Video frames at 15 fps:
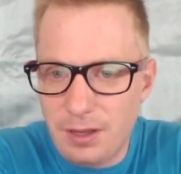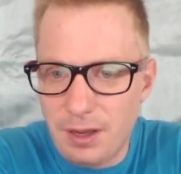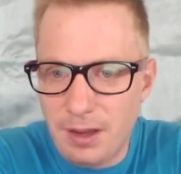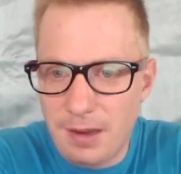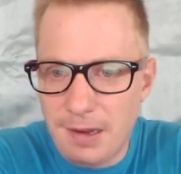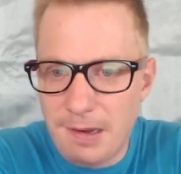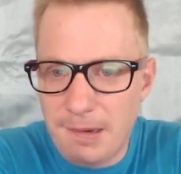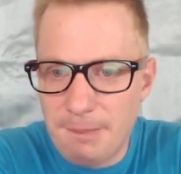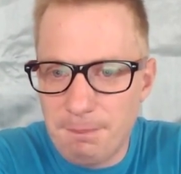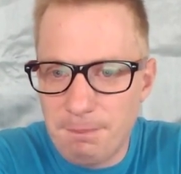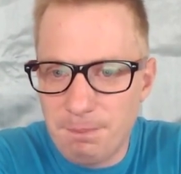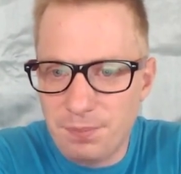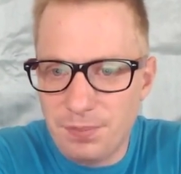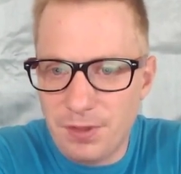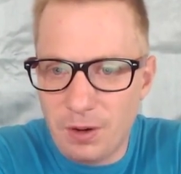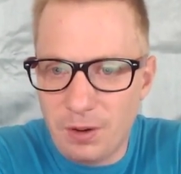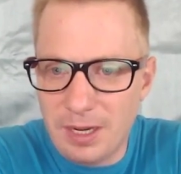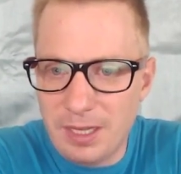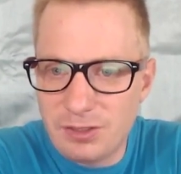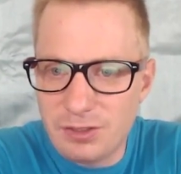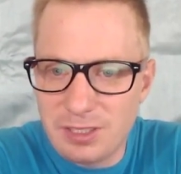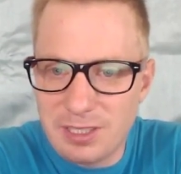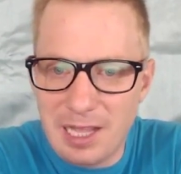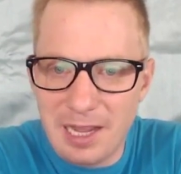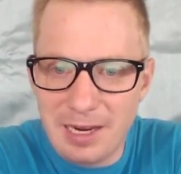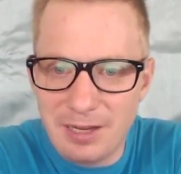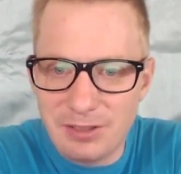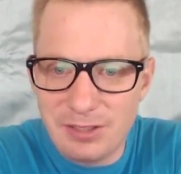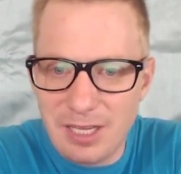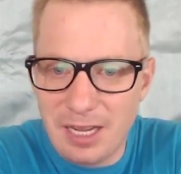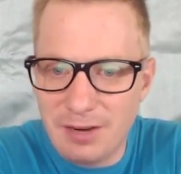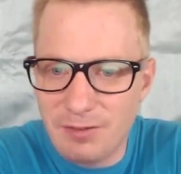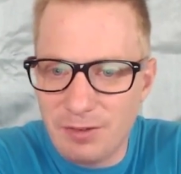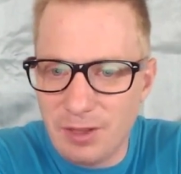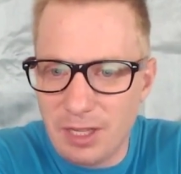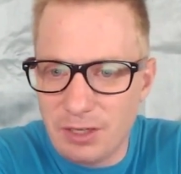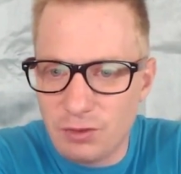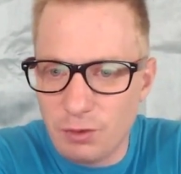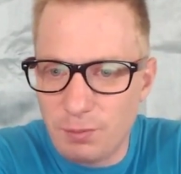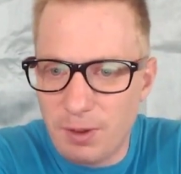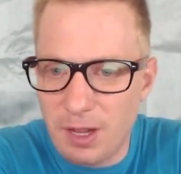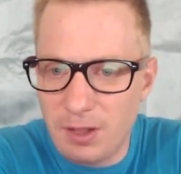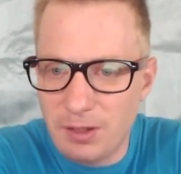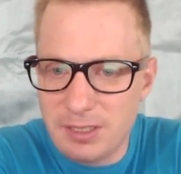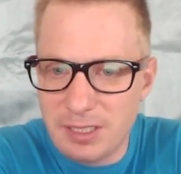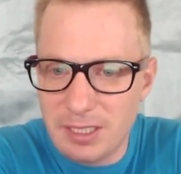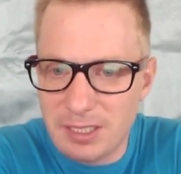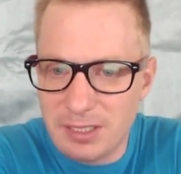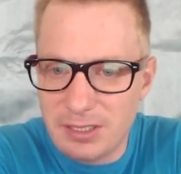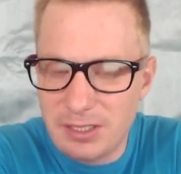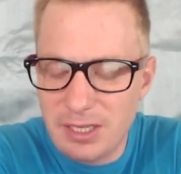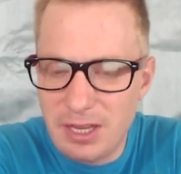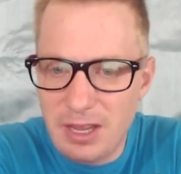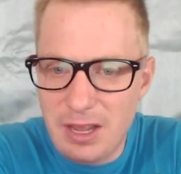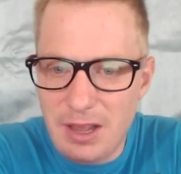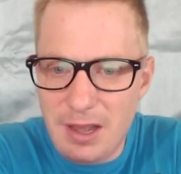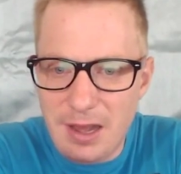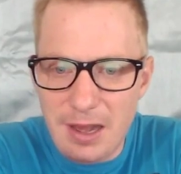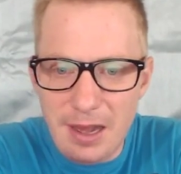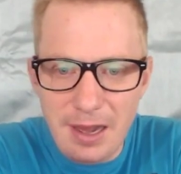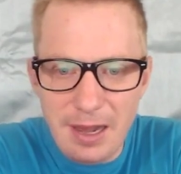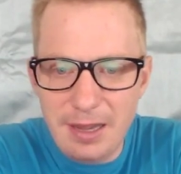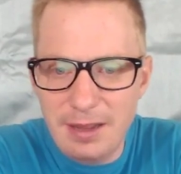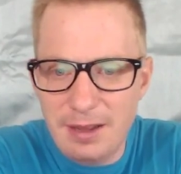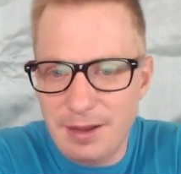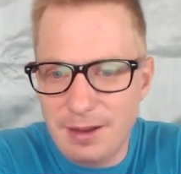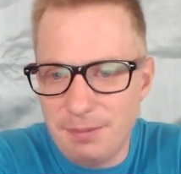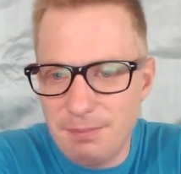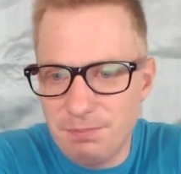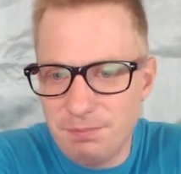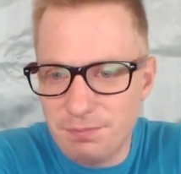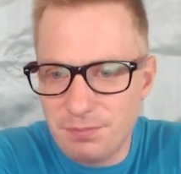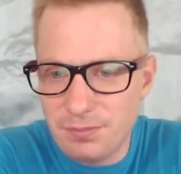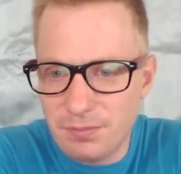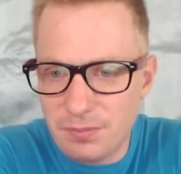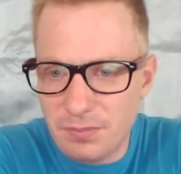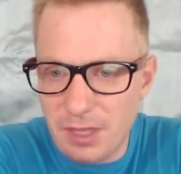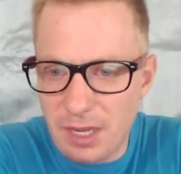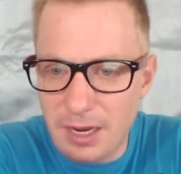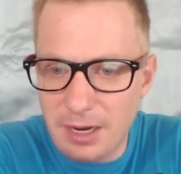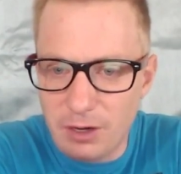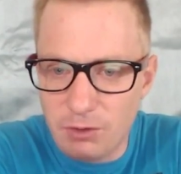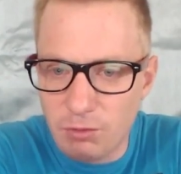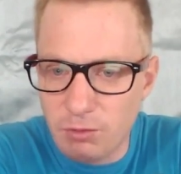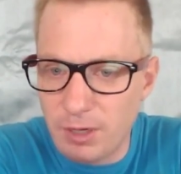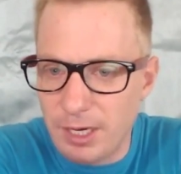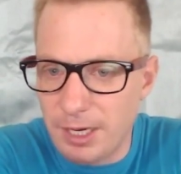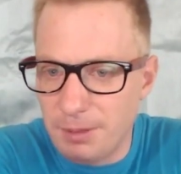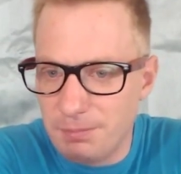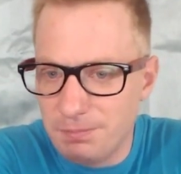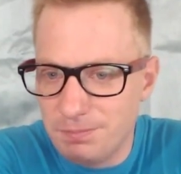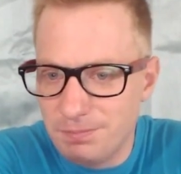Our answers lie outside of electoral politics. I agree.